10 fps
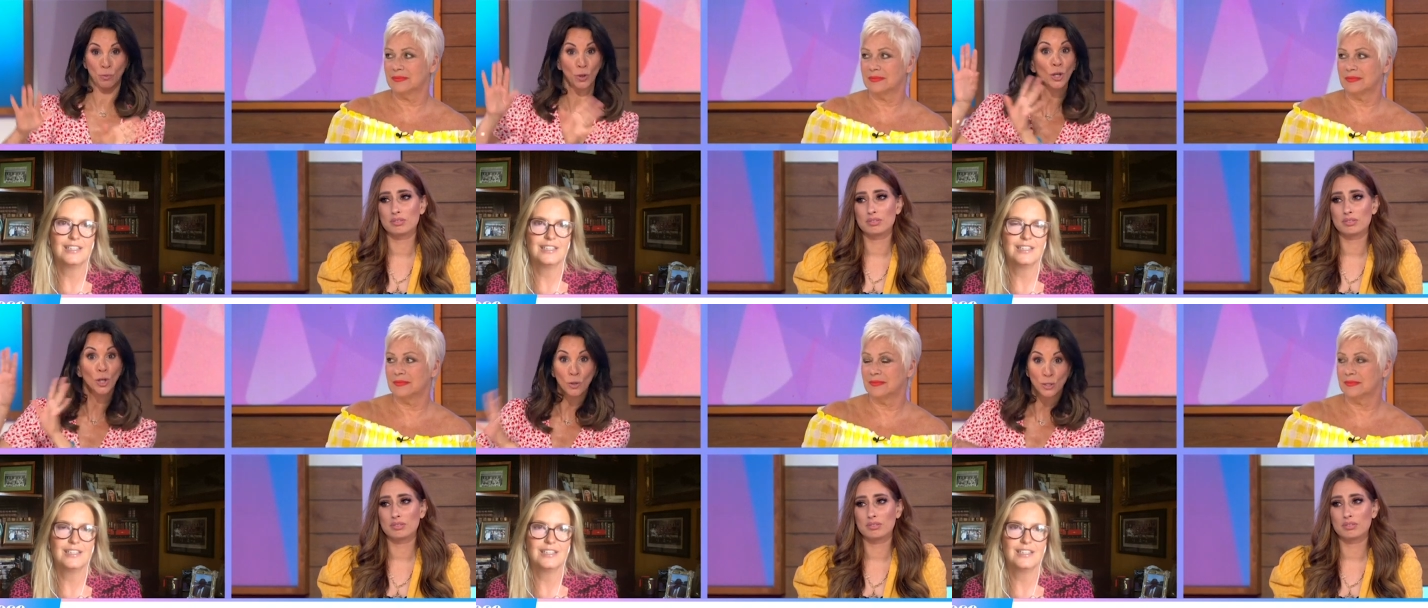Speaker 1: and we're
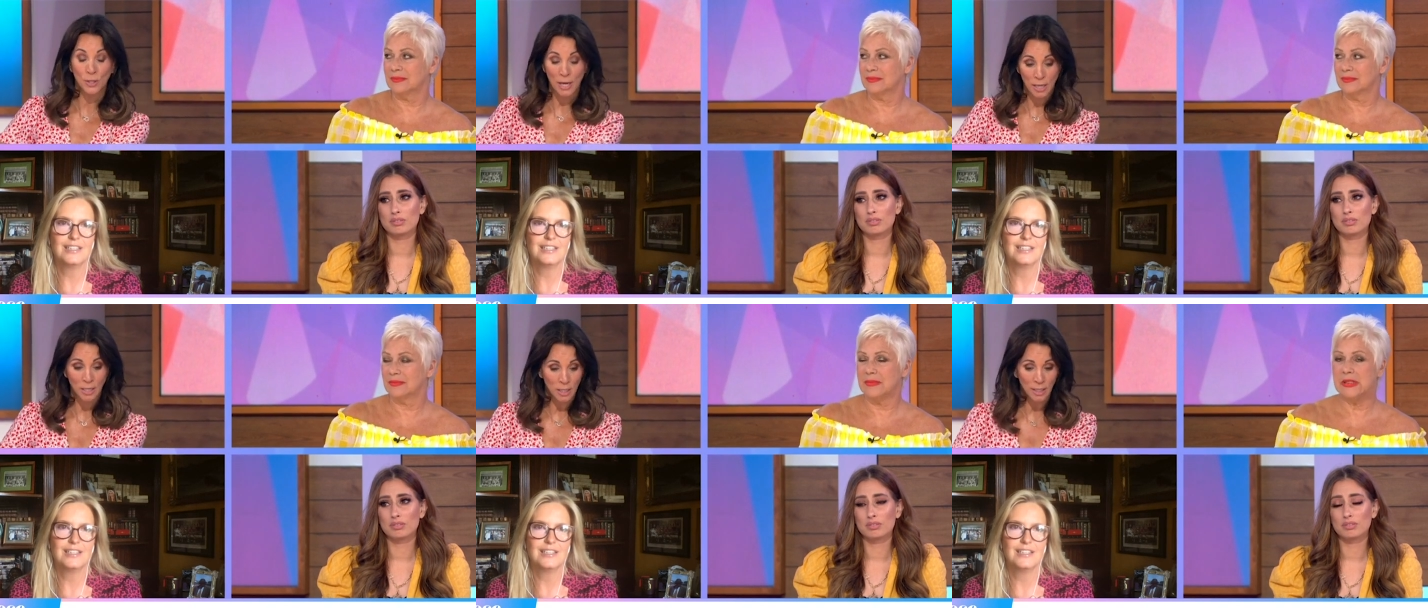going to go into
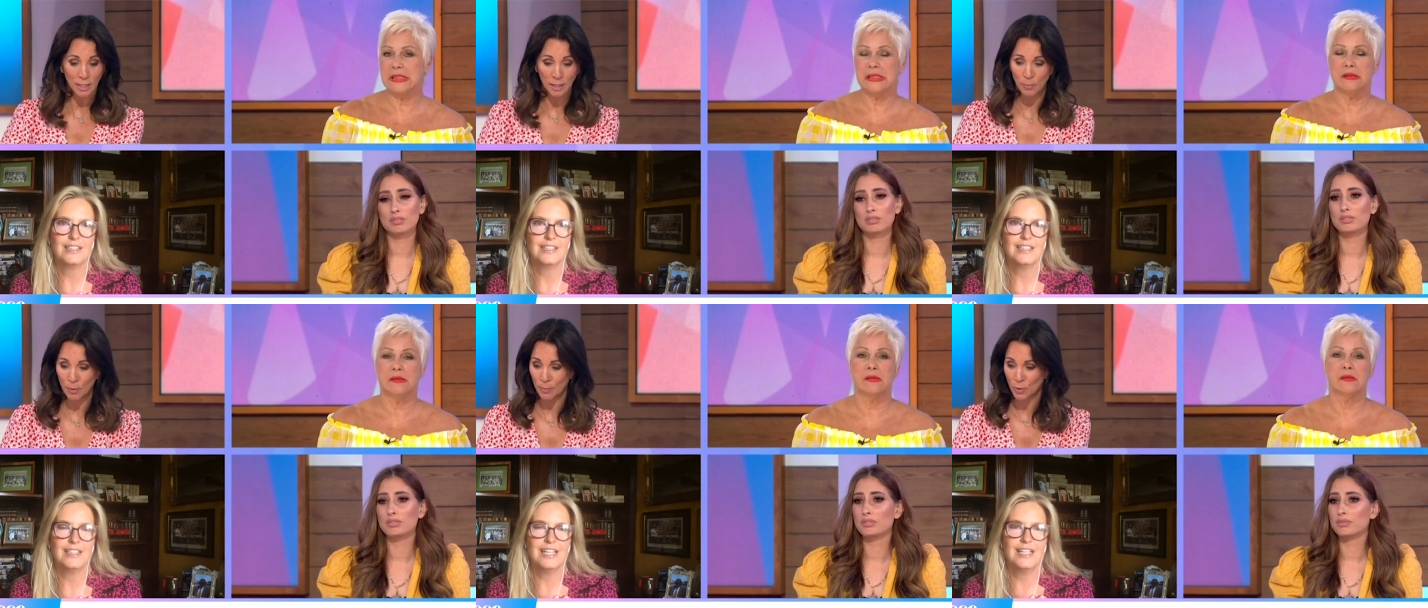that in a, in a
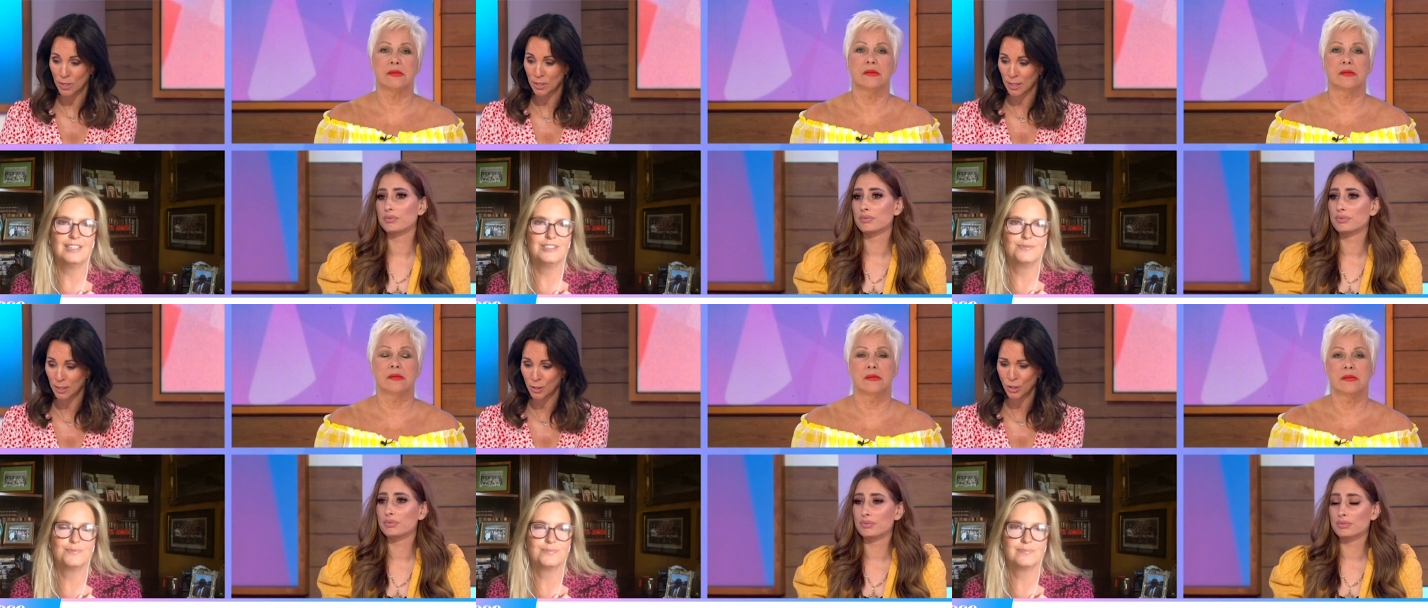little bit more yeah.
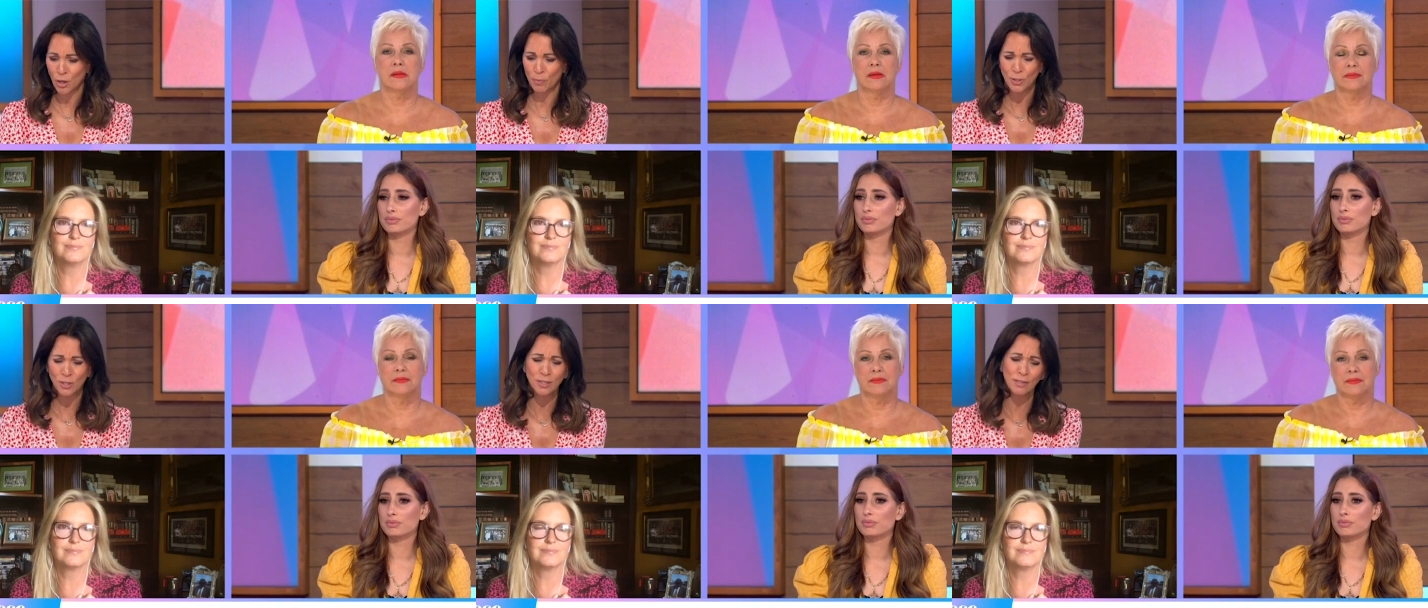detail in the show,
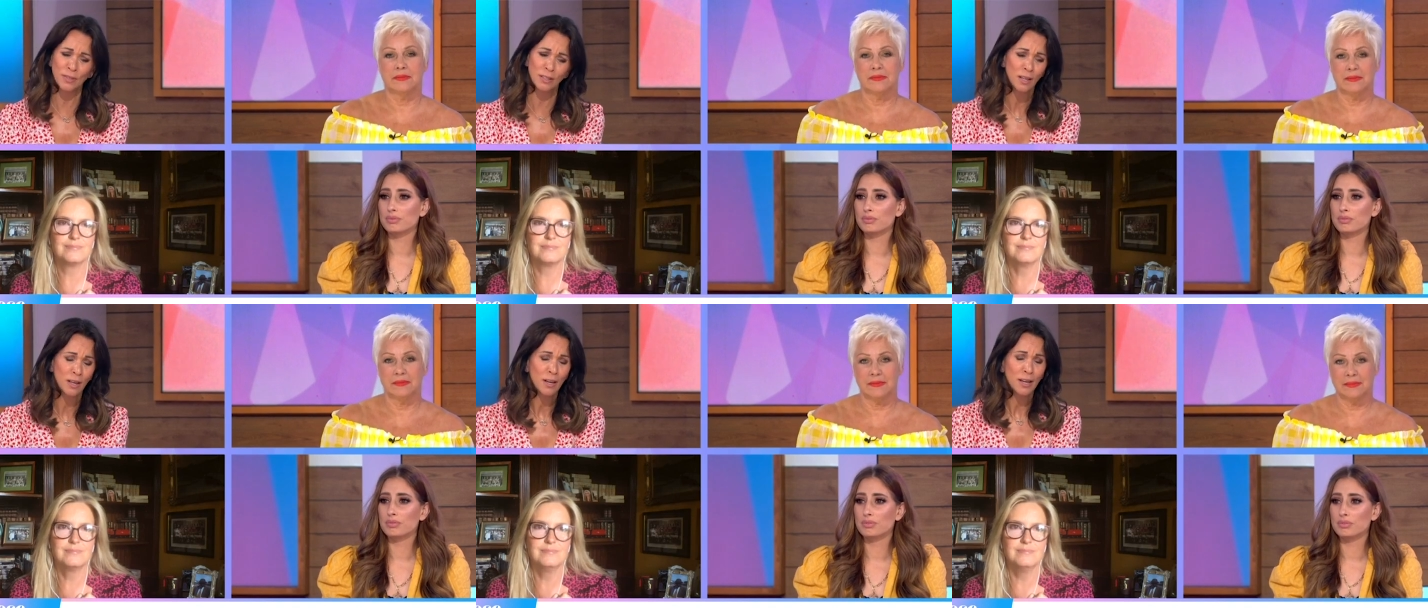but just even the,
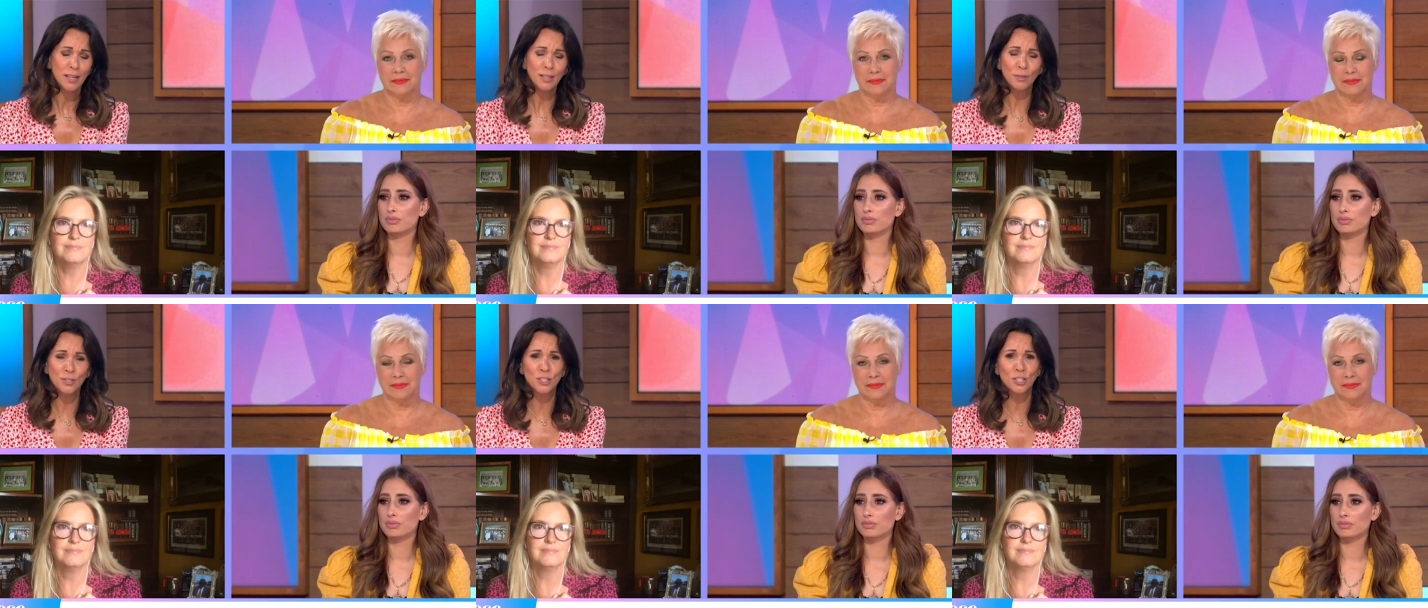you
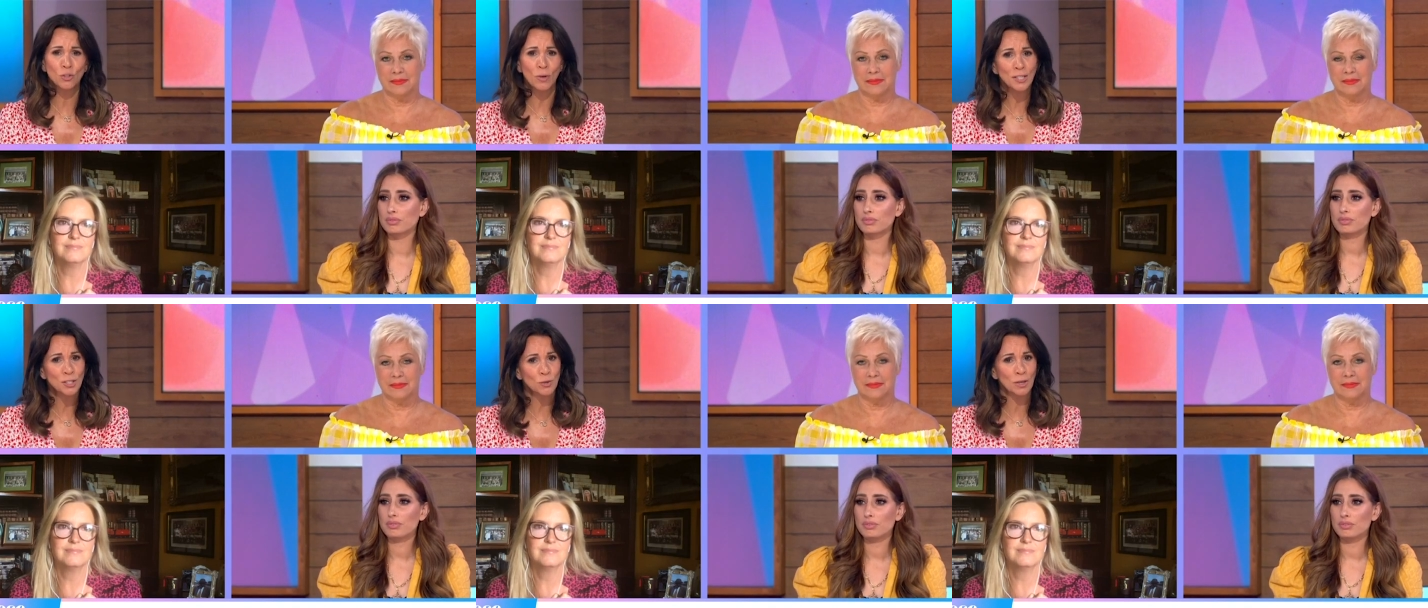know, the
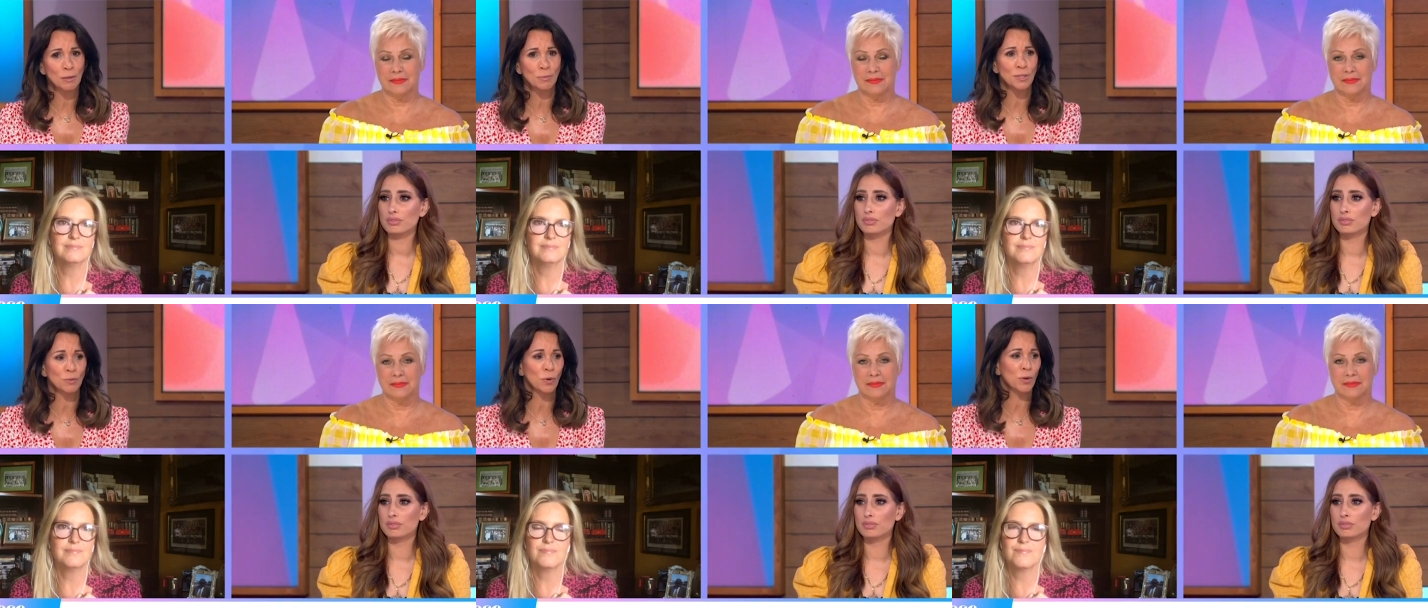stress
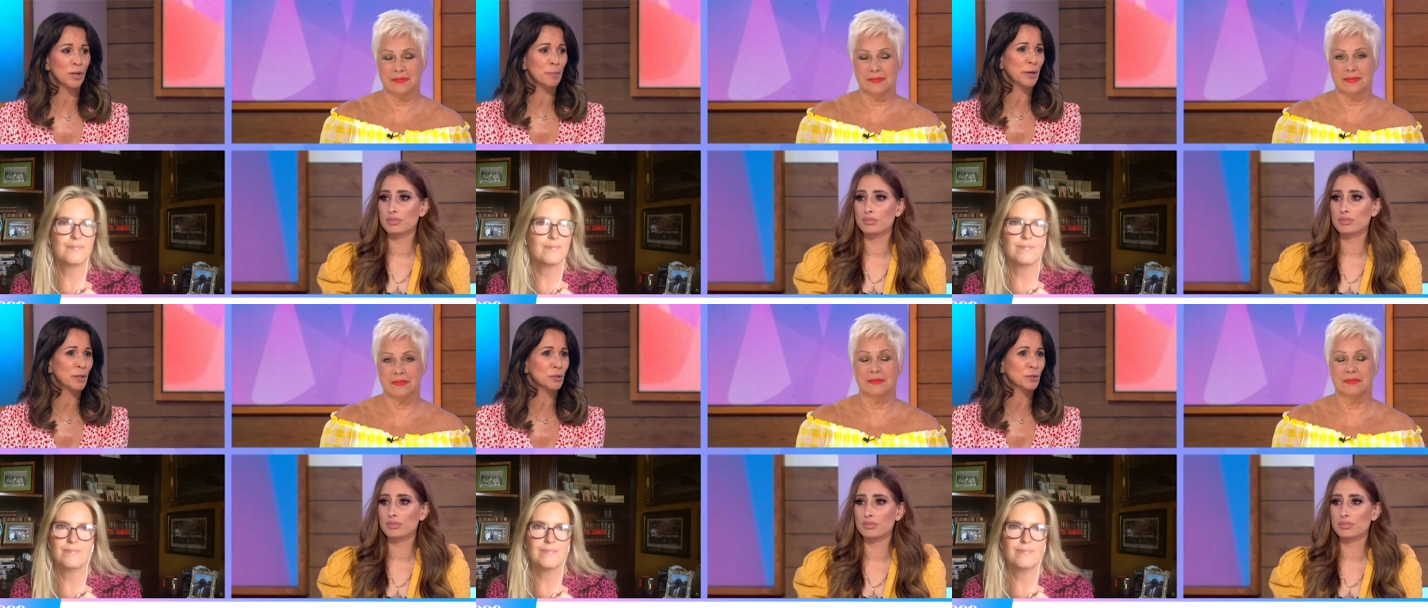dreams and worrying about your